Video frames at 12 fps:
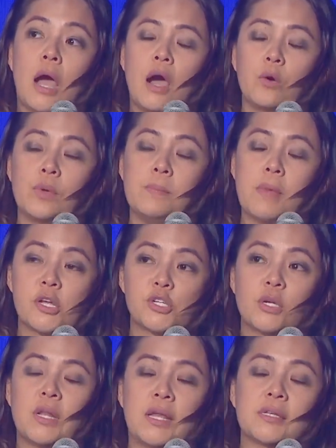we
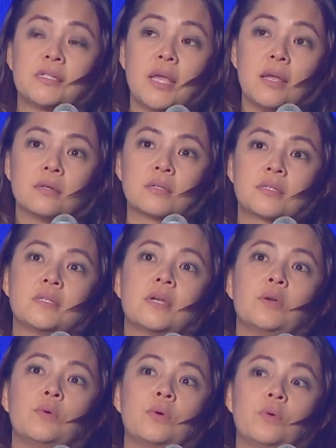measure like sales,
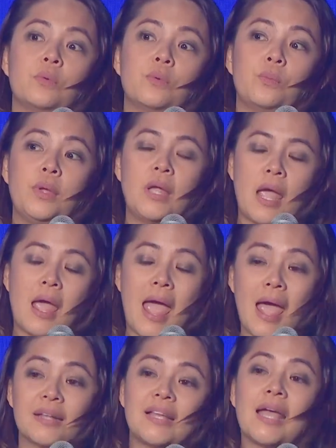we
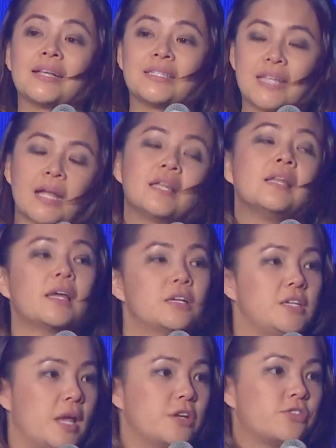act exactly like
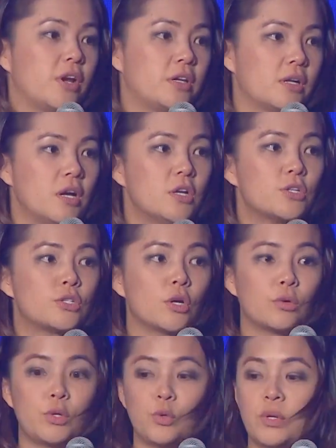a day trader.
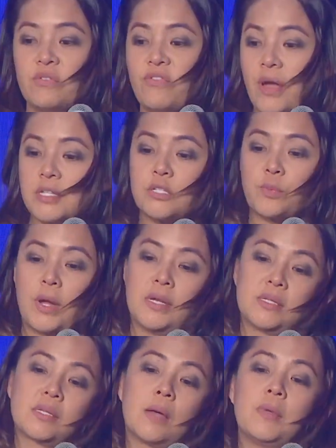So you invest when
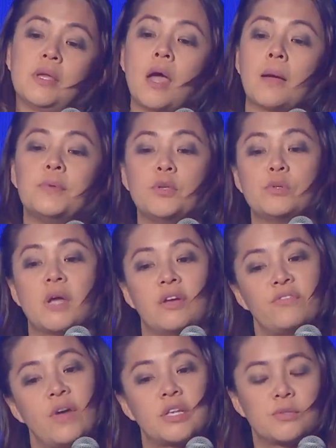it's coming up, you
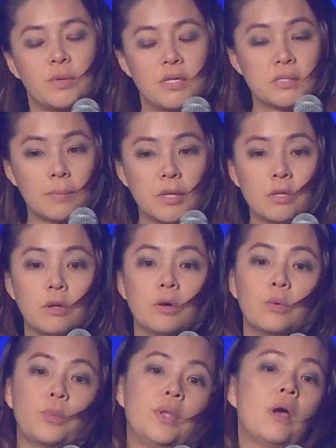divest when it's coming
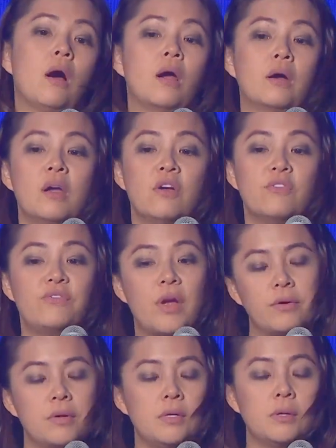low. We are
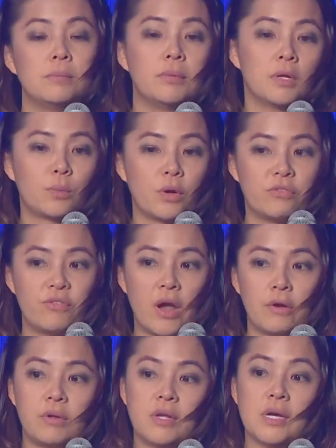very nimble, we are
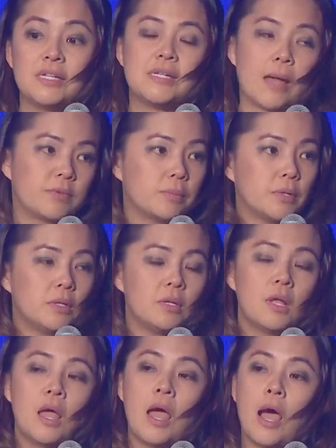very
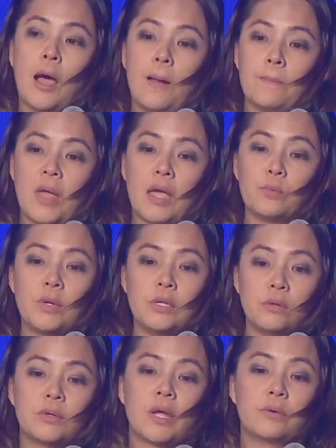adaptable, and
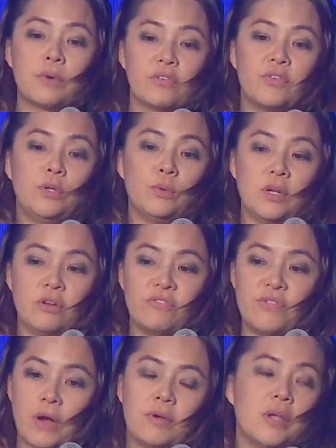we look at revenue in a
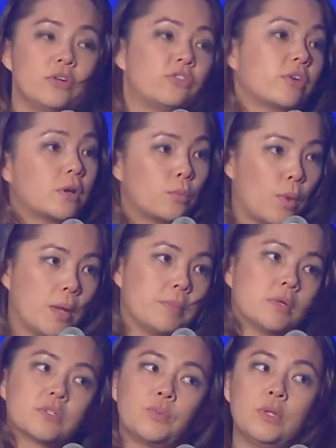very intricate way
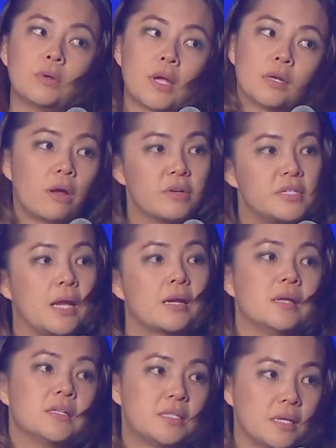because we look at a lot of
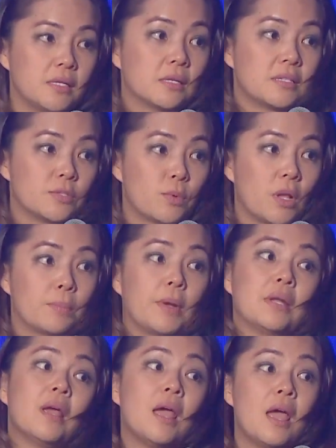data and signals as well.
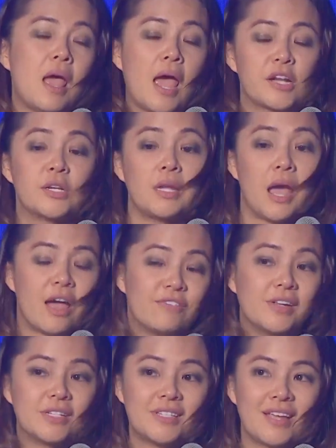But actually,
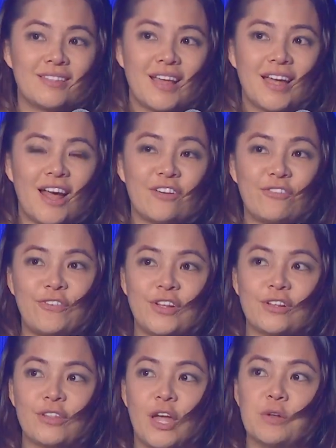having said that, I
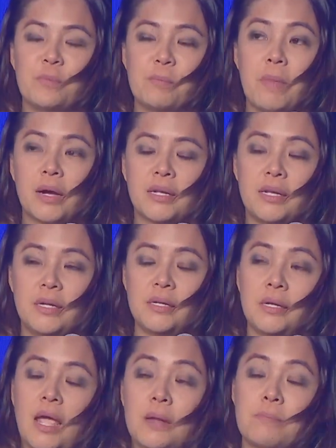feel that
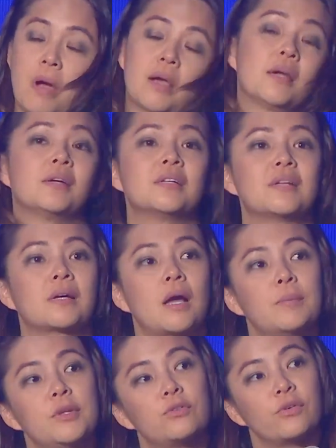marketing and marketers are
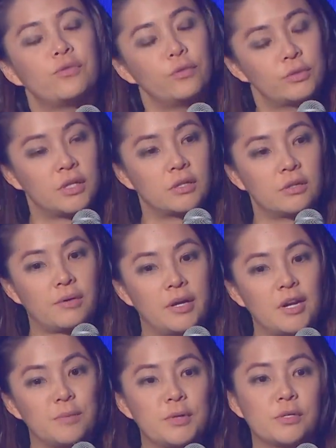coming to a full circle
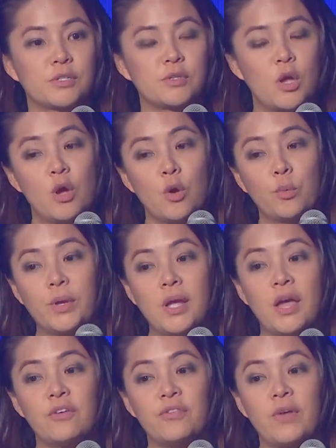right now because we have